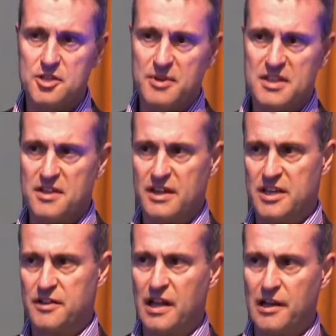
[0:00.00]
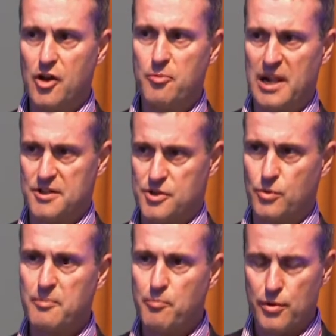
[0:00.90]
used to be this idea that a load balancer would
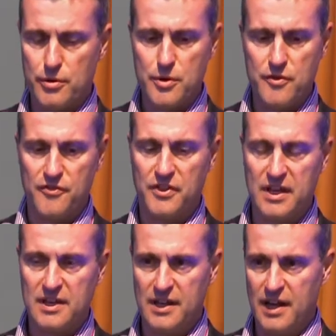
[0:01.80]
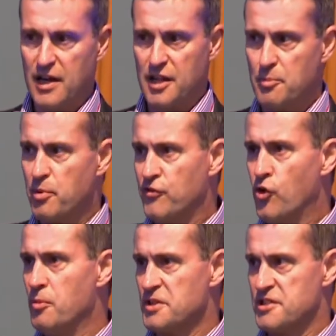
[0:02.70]
improve the
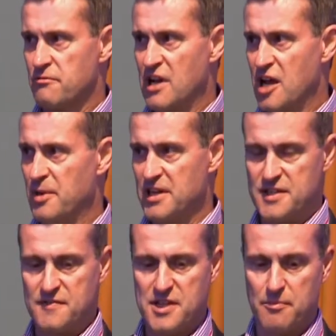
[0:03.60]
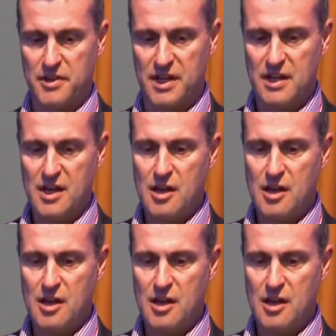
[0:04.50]
performance and the reliability of something,